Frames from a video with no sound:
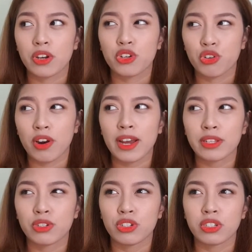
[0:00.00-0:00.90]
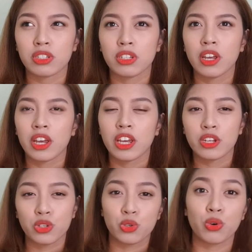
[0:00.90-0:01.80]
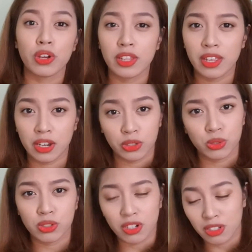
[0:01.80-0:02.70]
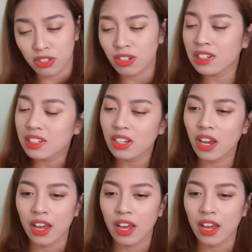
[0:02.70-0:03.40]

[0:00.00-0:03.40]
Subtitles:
try to just enjoy the actual concert